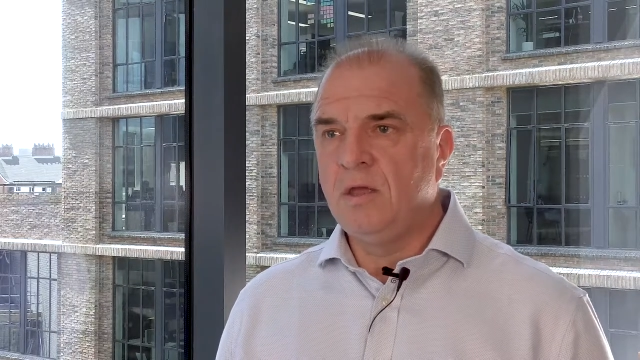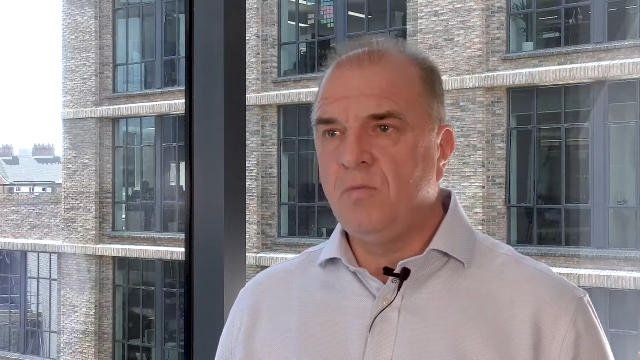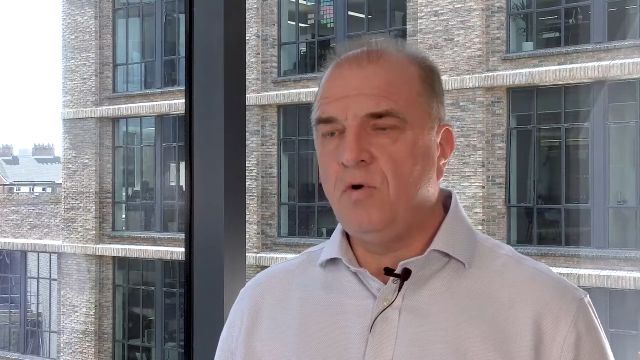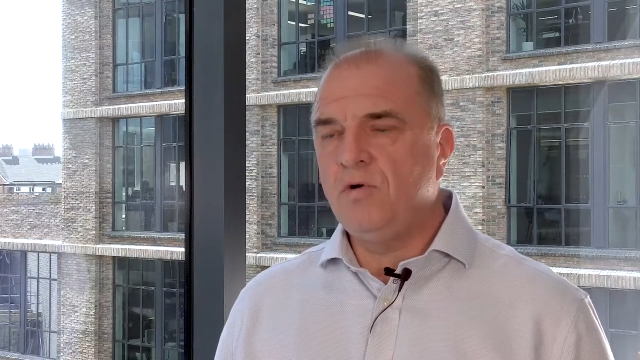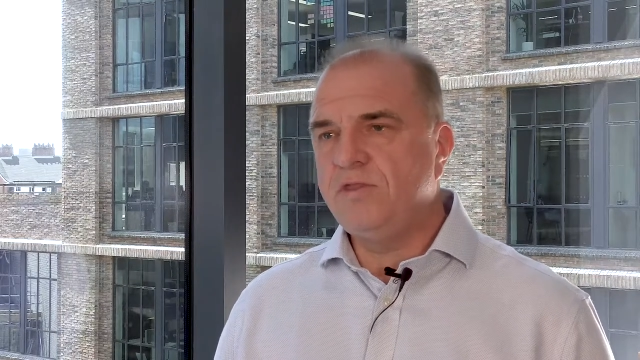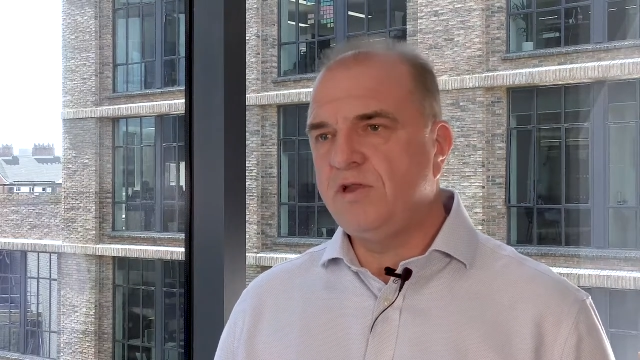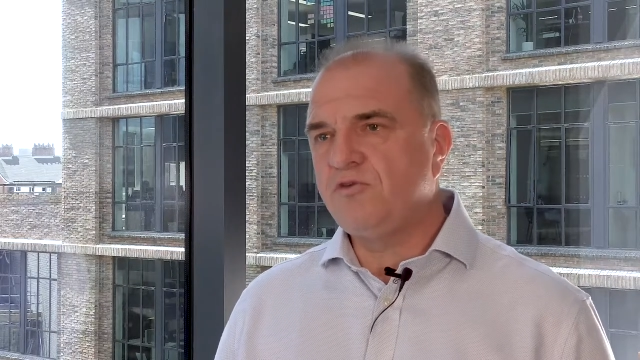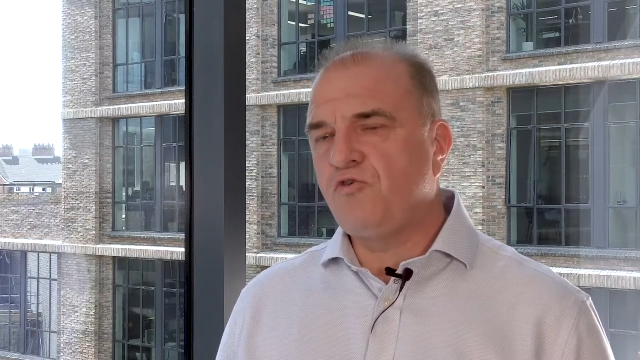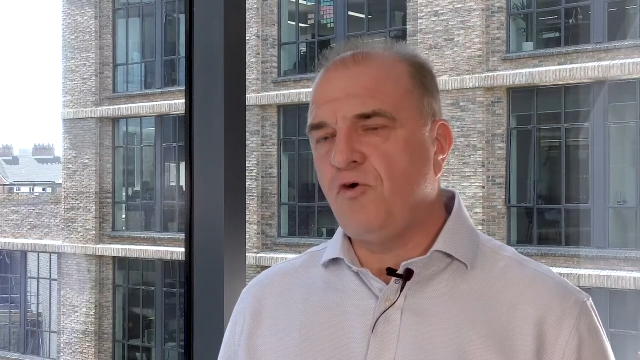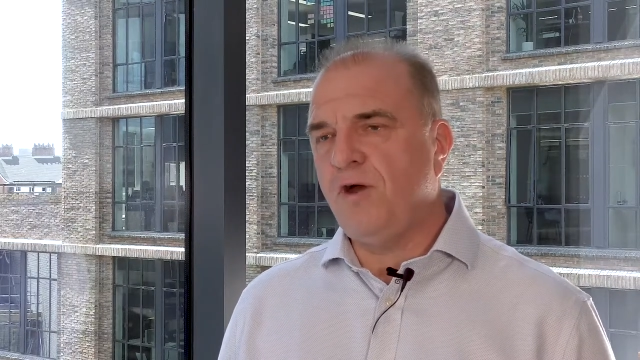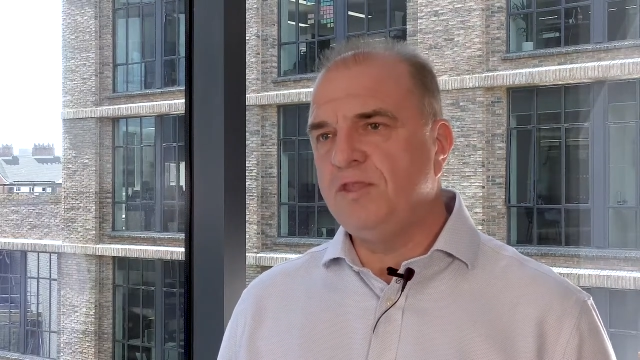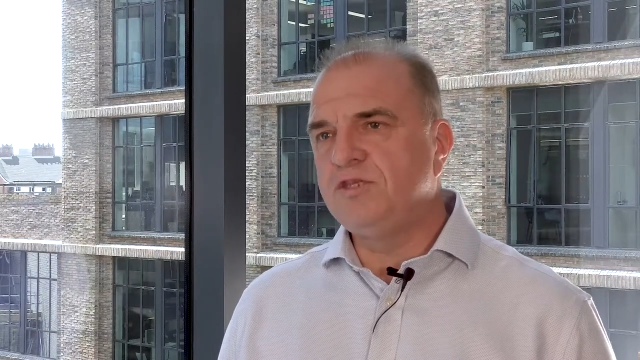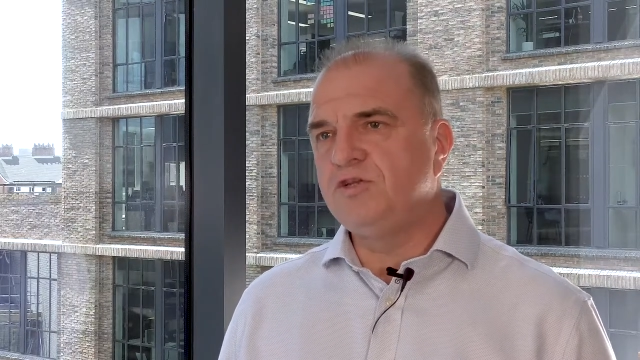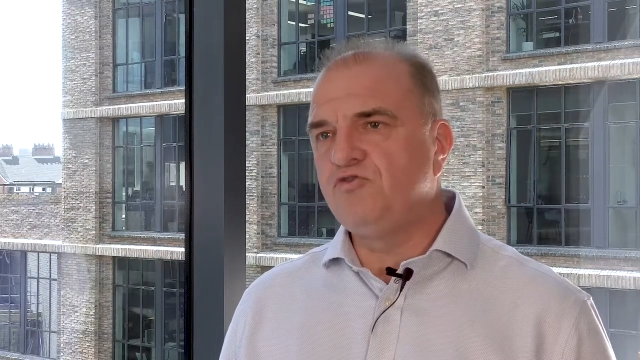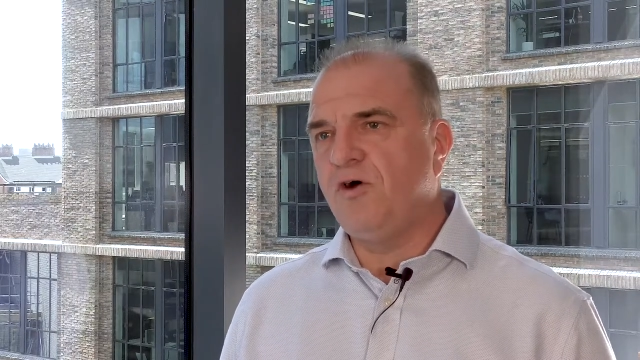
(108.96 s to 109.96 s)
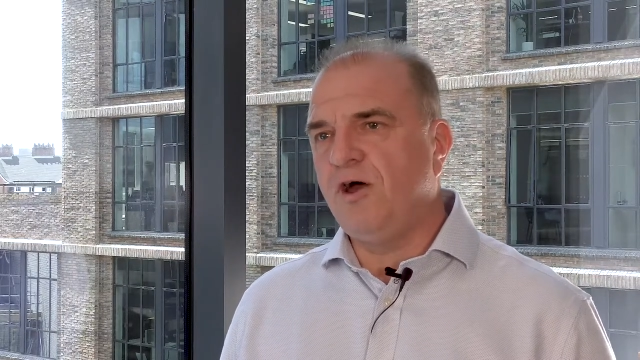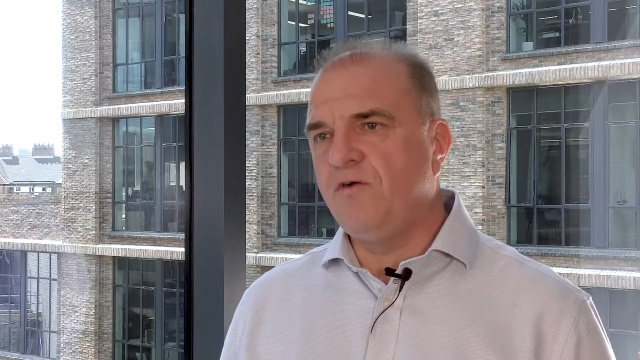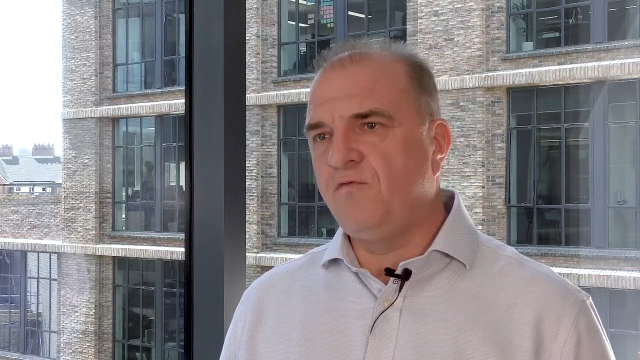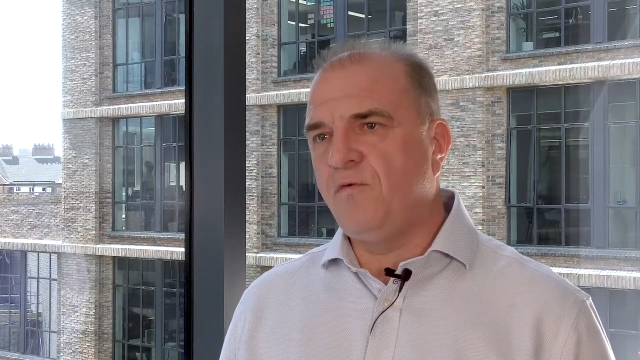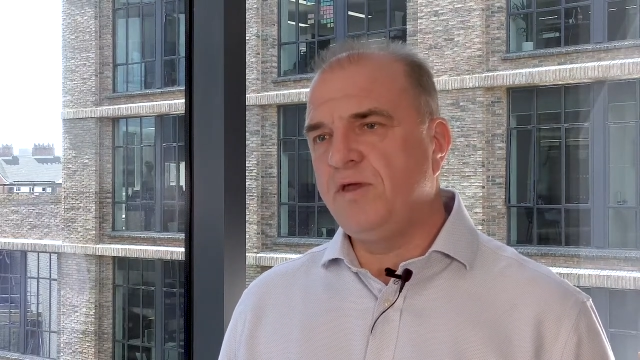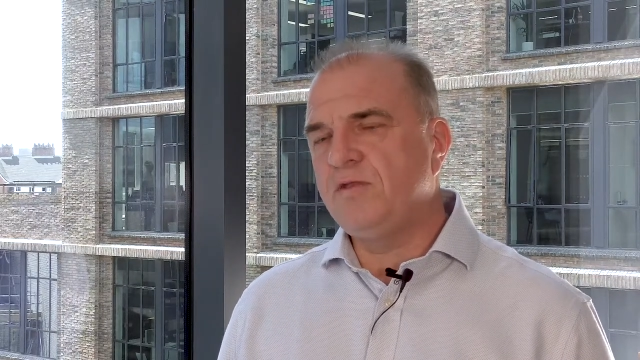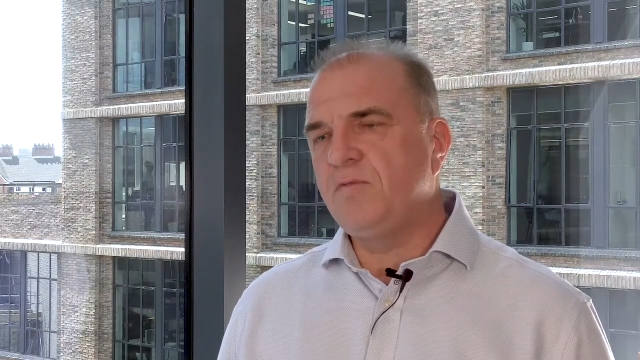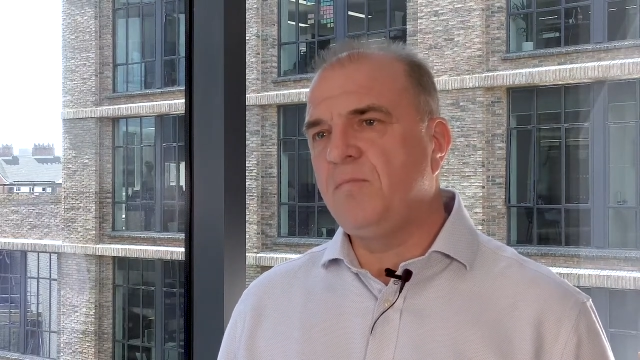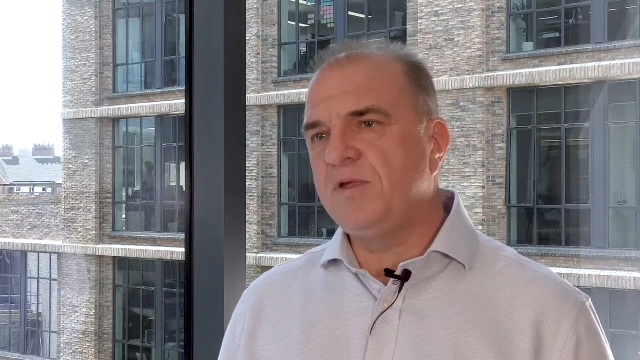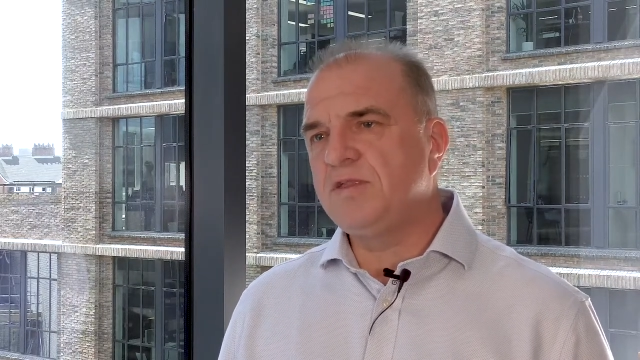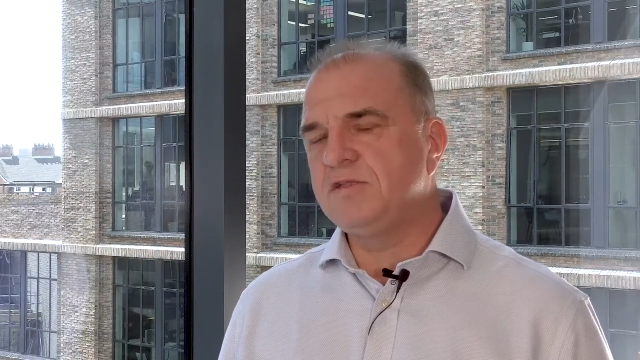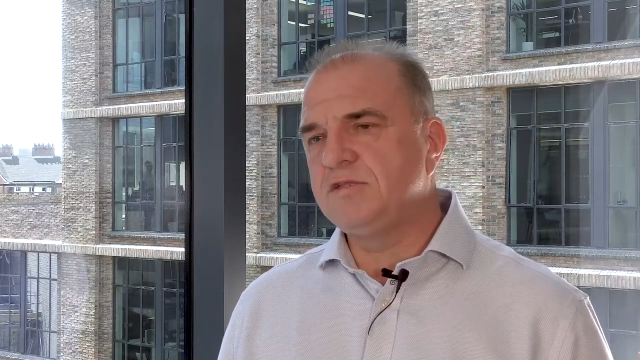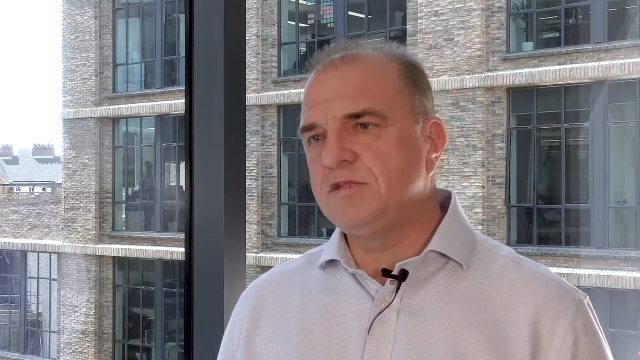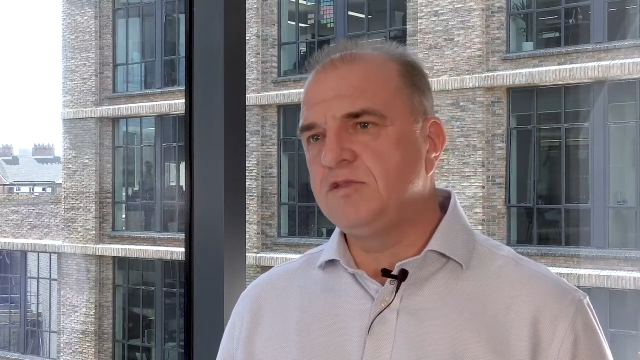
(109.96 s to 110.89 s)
what they're trying to drive, where their business